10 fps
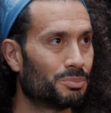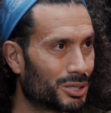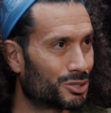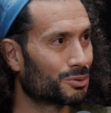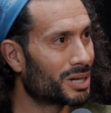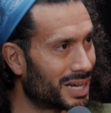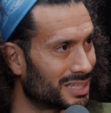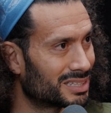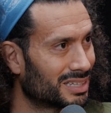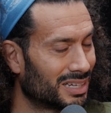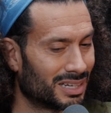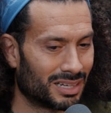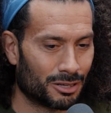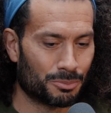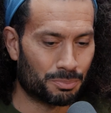But you're right.
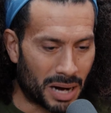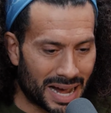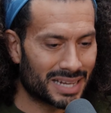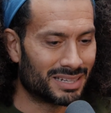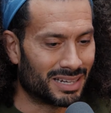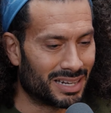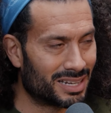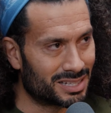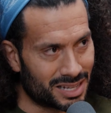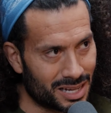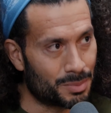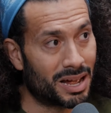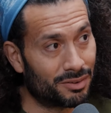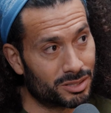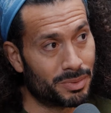Biden and his team
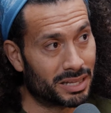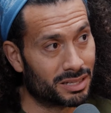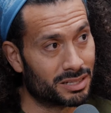have to make the